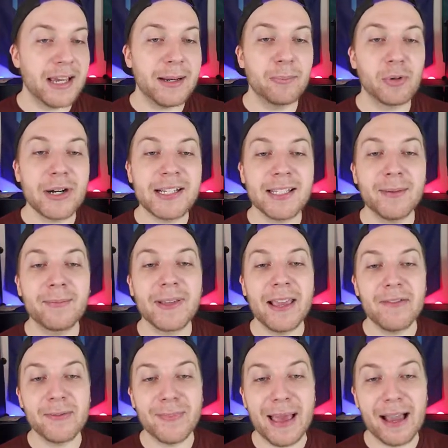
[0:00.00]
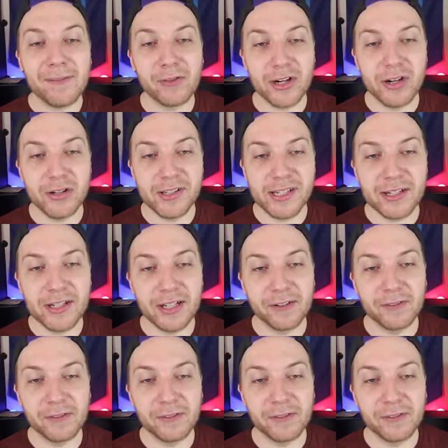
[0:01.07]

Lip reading: and bring some gifts back for you to send to your